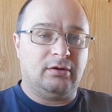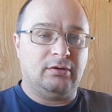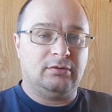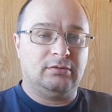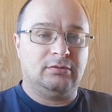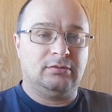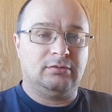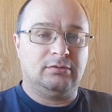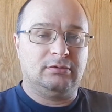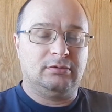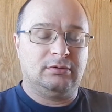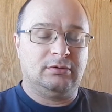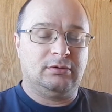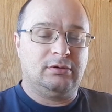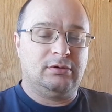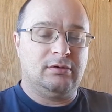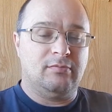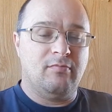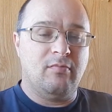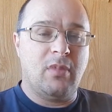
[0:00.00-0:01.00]
is
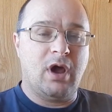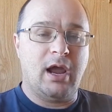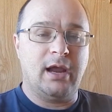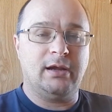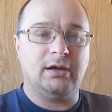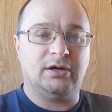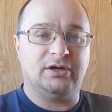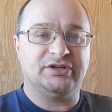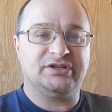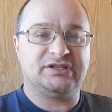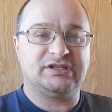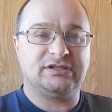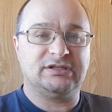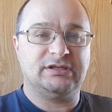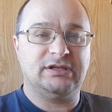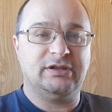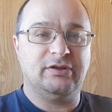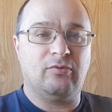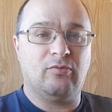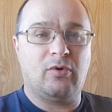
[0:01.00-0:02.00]
all the
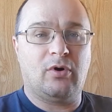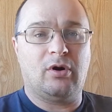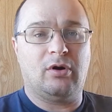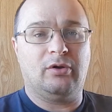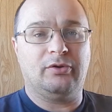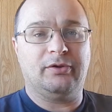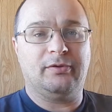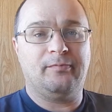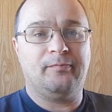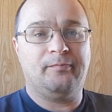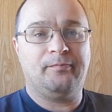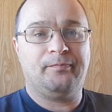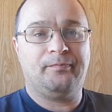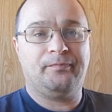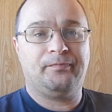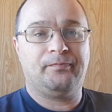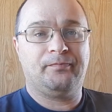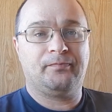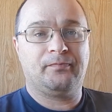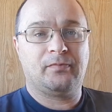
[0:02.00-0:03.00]
other
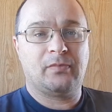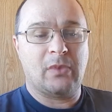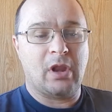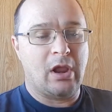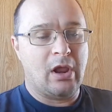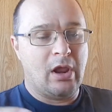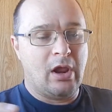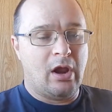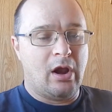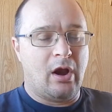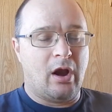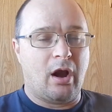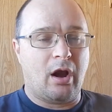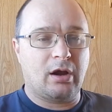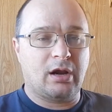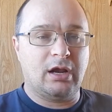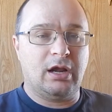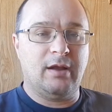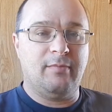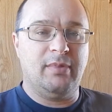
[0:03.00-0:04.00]
miners in the
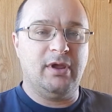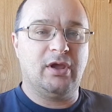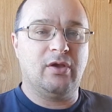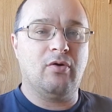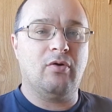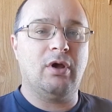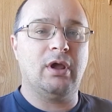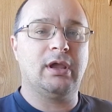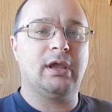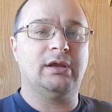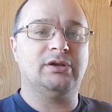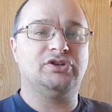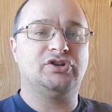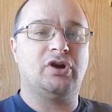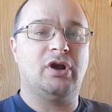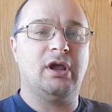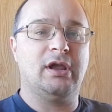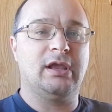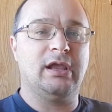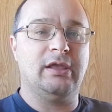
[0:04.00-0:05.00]
world
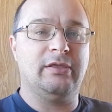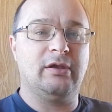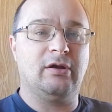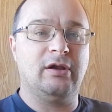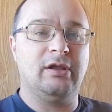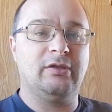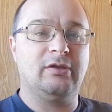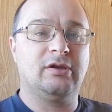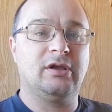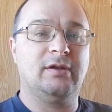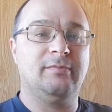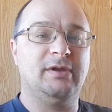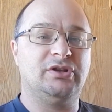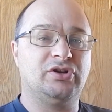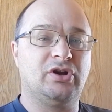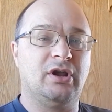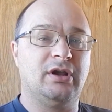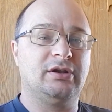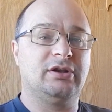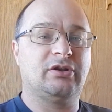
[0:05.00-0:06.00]
are going to
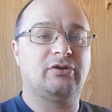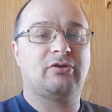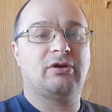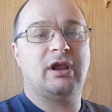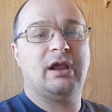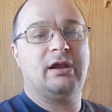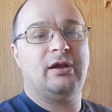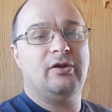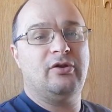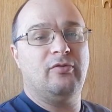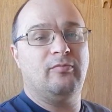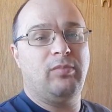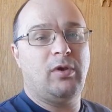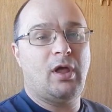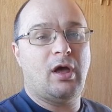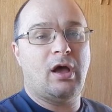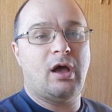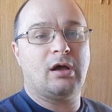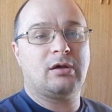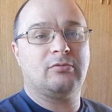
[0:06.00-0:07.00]
be going and
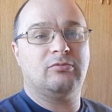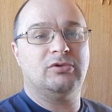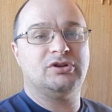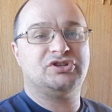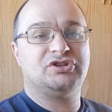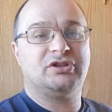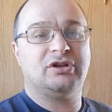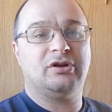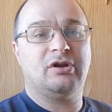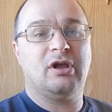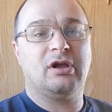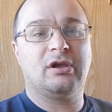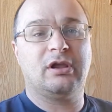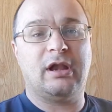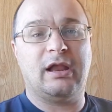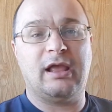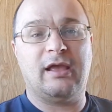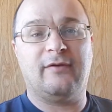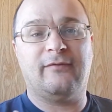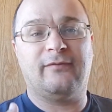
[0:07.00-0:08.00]
trying, they're either going to be trying
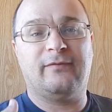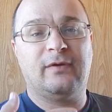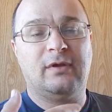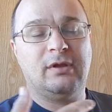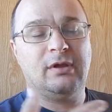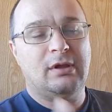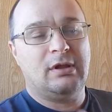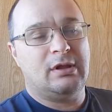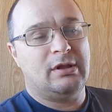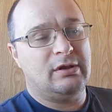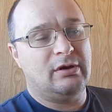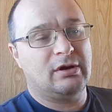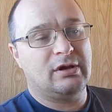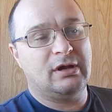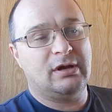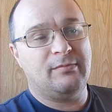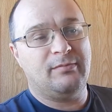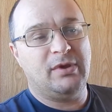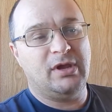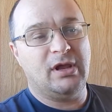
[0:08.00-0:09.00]
to create a new block,
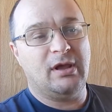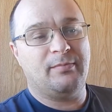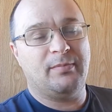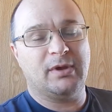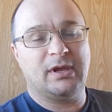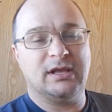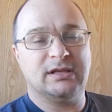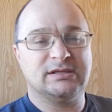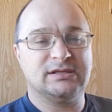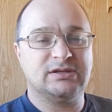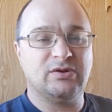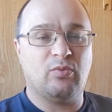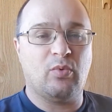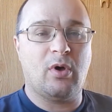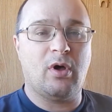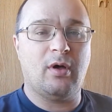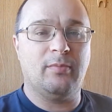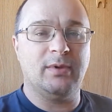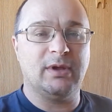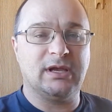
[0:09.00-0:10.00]
which they're not going to
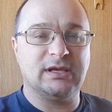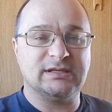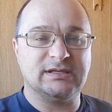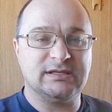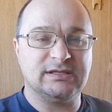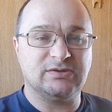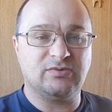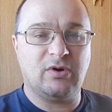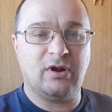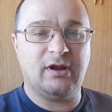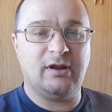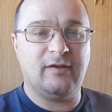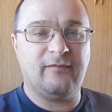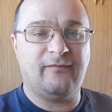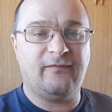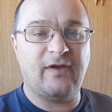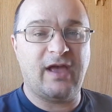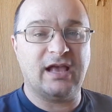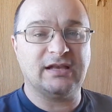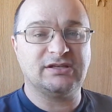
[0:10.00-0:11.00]
have, they're going to
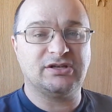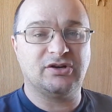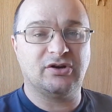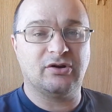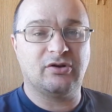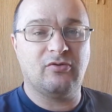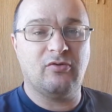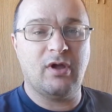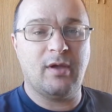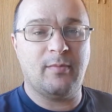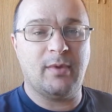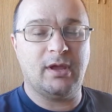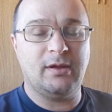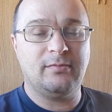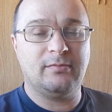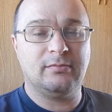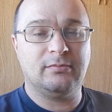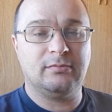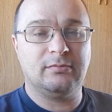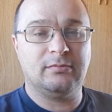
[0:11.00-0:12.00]
be up against a wall
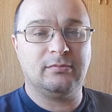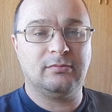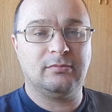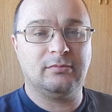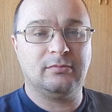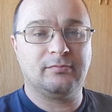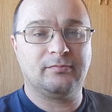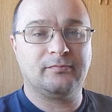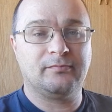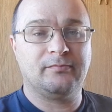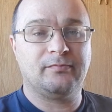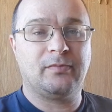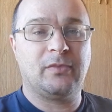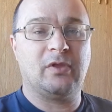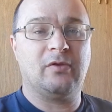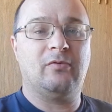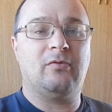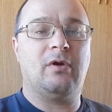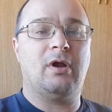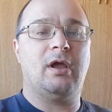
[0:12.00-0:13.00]
because he's running
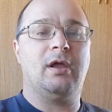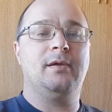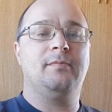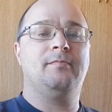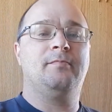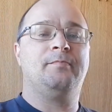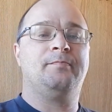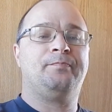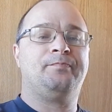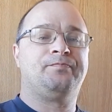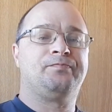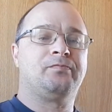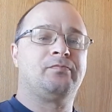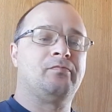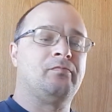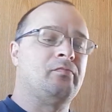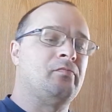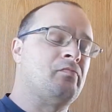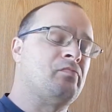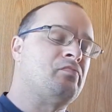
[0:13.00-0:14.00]
faster equipment,
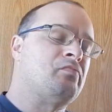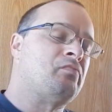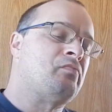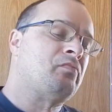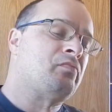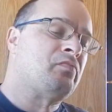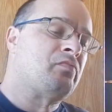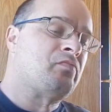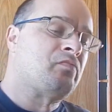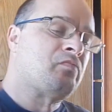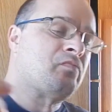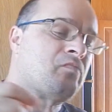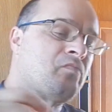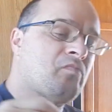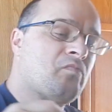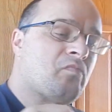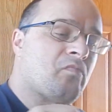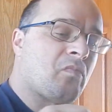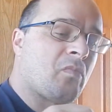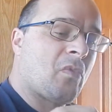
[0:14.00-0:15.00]

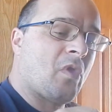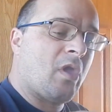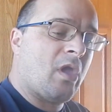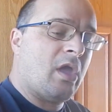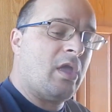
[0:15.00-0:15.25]
right?